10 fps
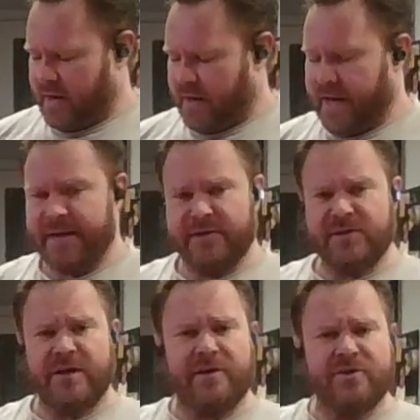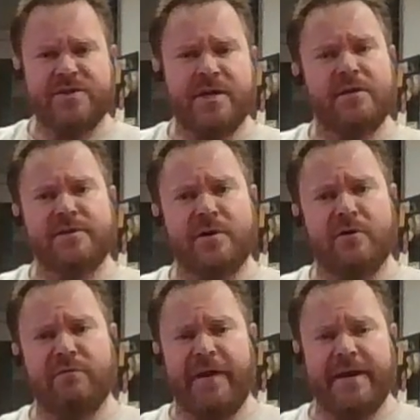and it'll just sit on the
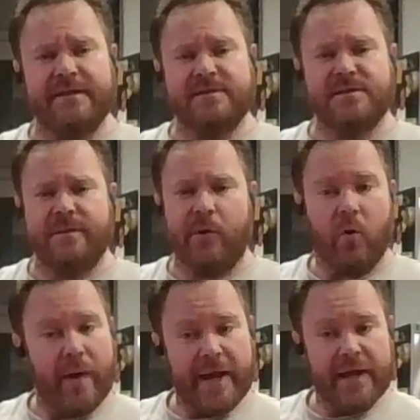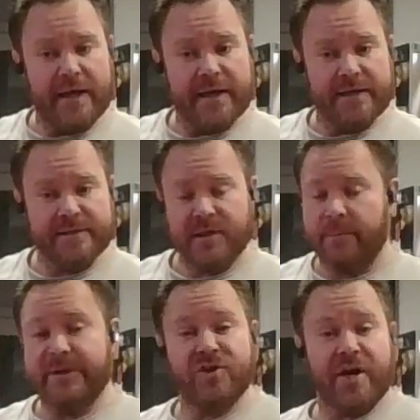stove and simmer away until
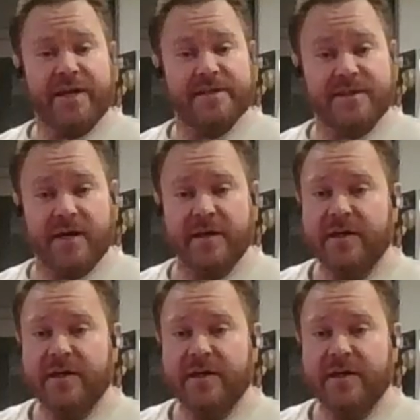my chicken is done.